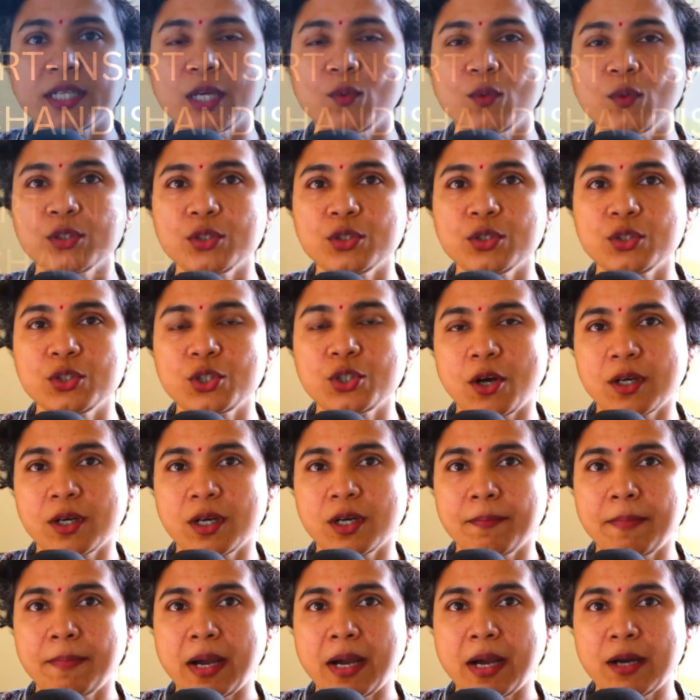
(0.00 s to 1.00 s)
to talk
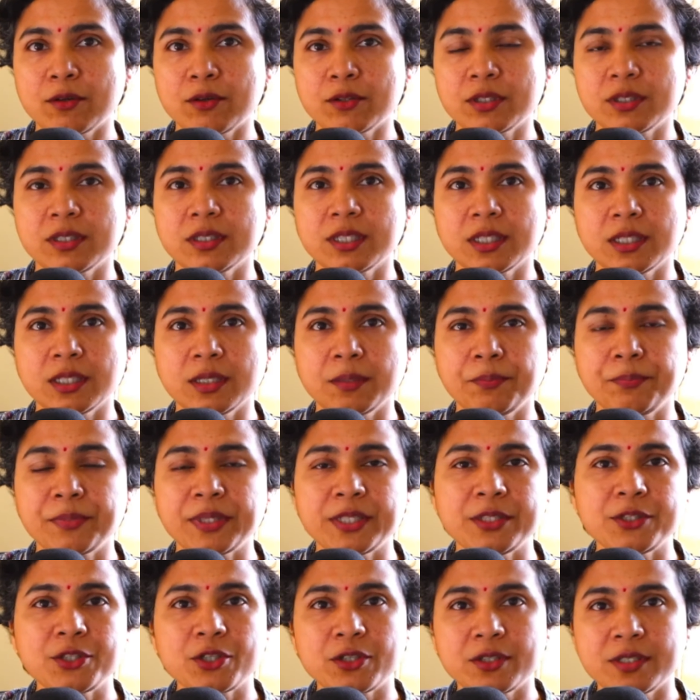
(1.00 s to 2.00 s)
about, the
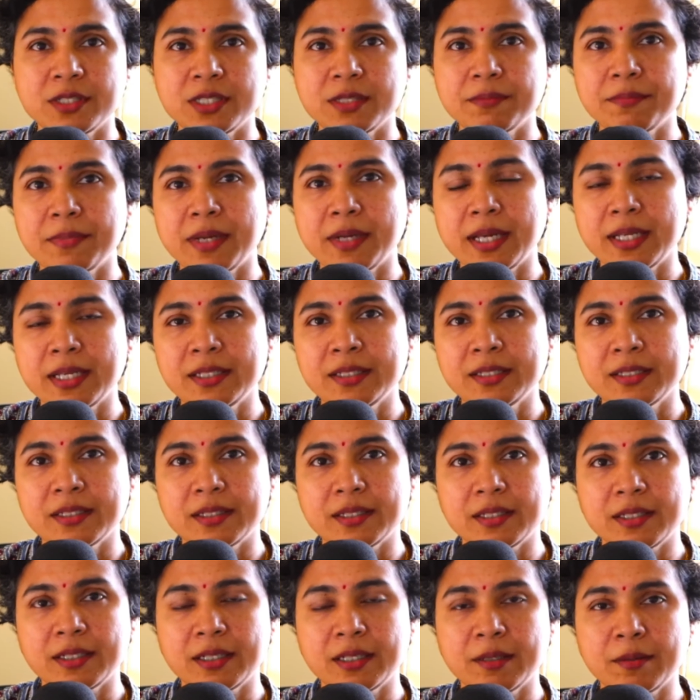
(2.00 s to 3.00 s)
print-on-demand
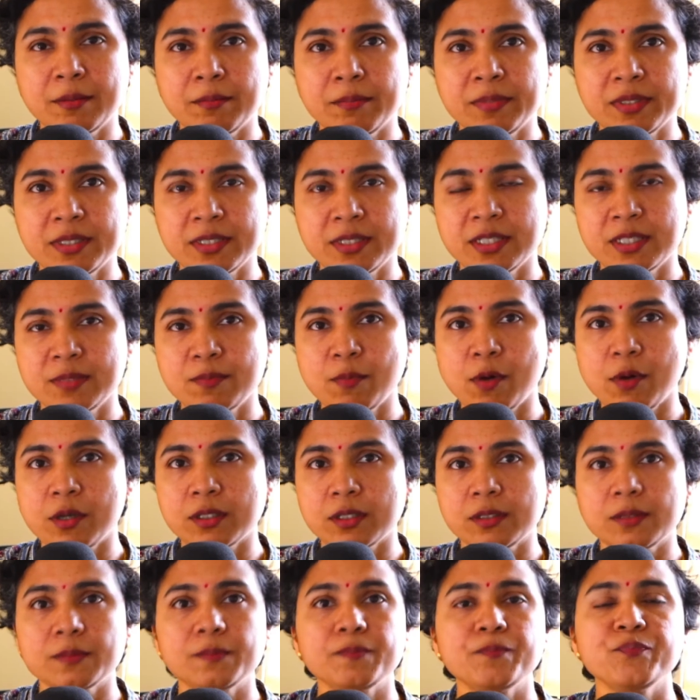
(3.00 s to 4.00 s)
business
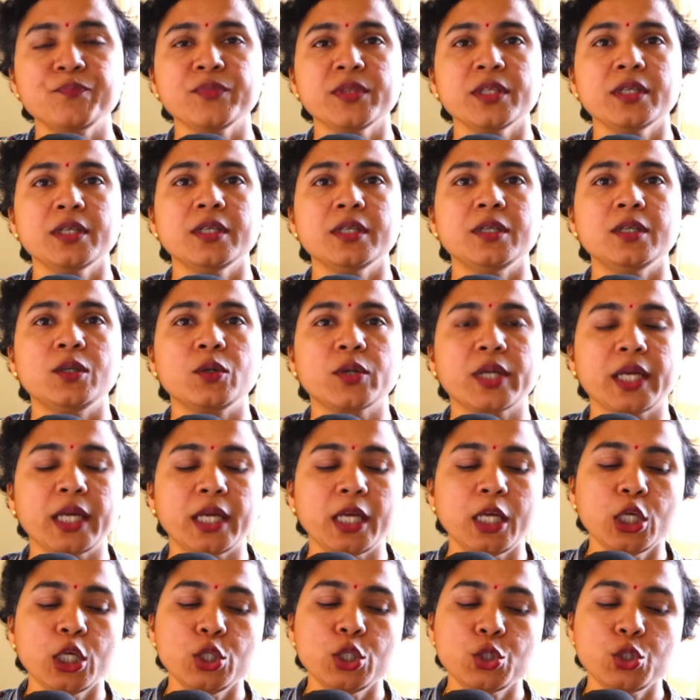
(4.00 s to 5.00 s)
model.
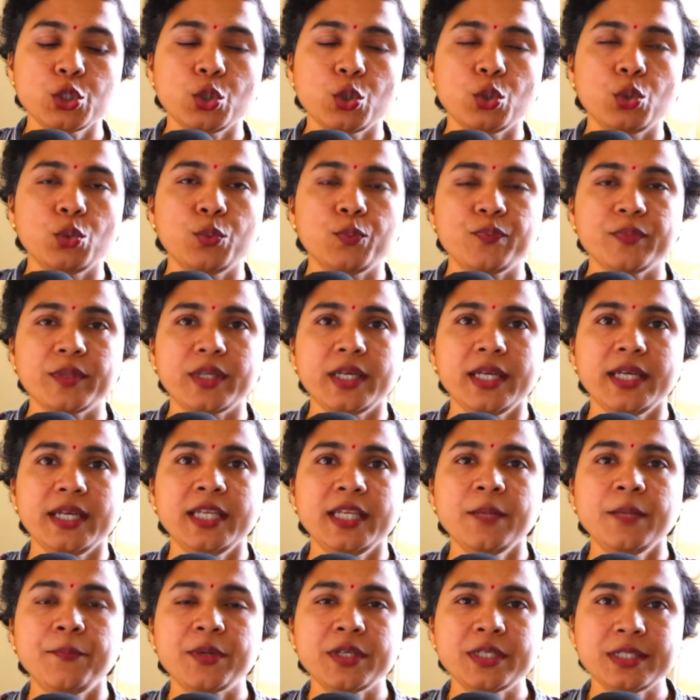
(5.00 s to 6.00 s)
Okay, so in
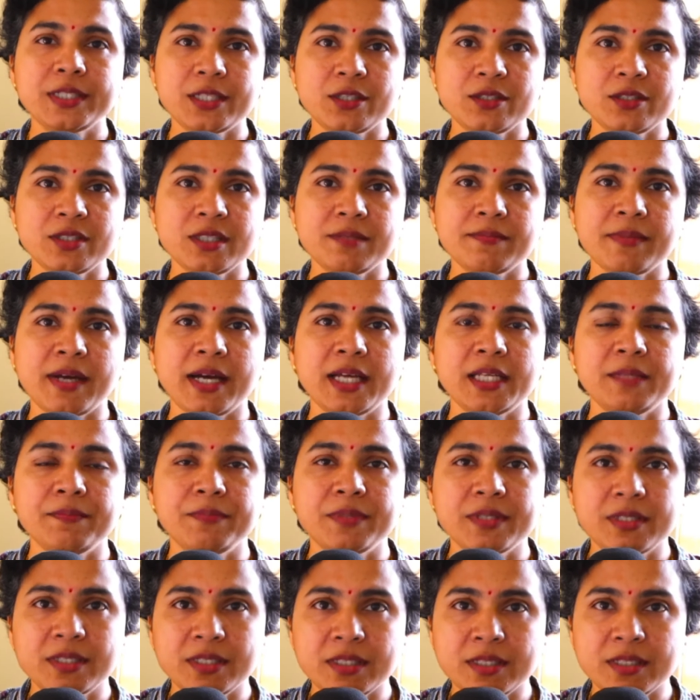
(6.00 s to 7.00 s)
a print-on-demand
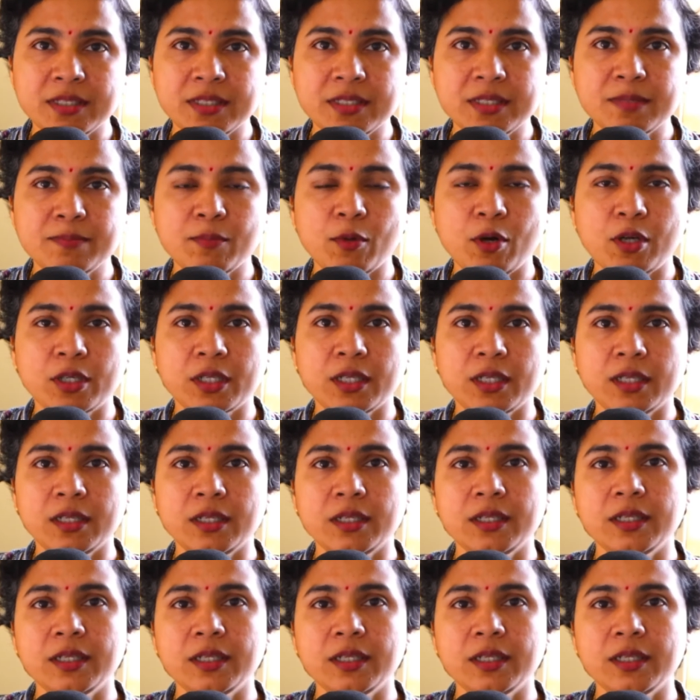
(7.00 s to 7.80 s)
business model,